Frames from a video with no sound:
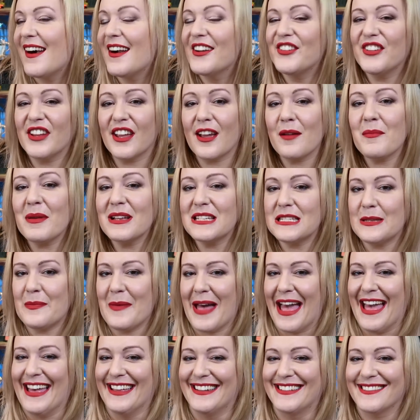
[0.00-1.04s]
Should I go back to
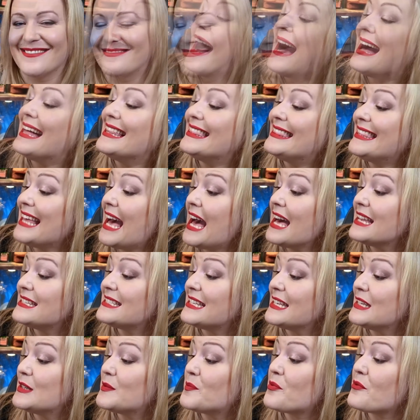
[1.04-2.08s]
bed? And that
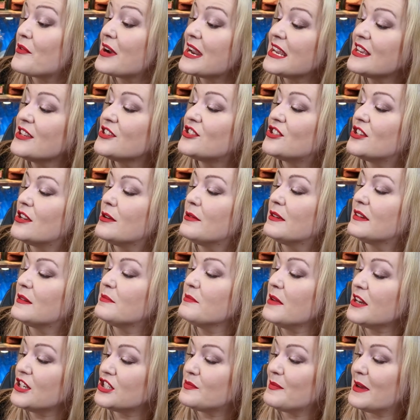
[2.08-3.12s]
it brings you as
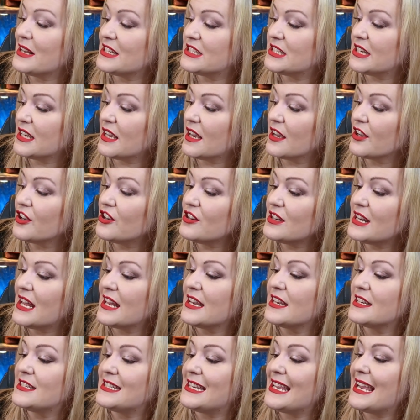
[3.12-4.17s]
much magic and good
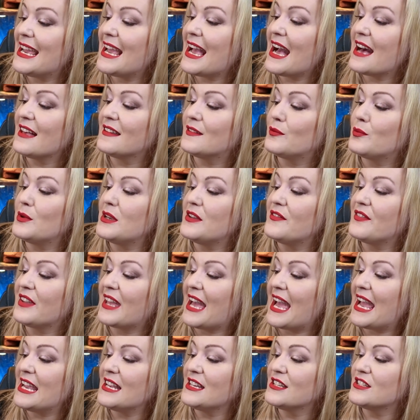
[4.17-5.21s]
energy as we've
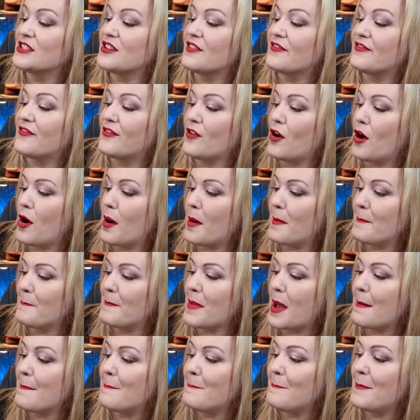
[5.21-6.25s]
gained from
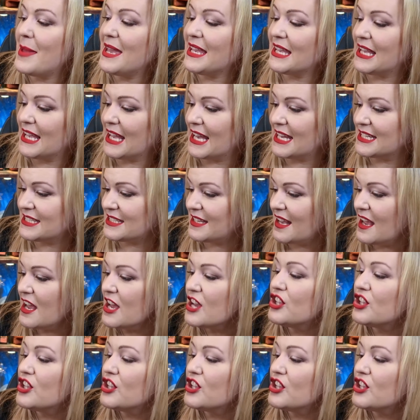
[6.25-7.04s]
making it.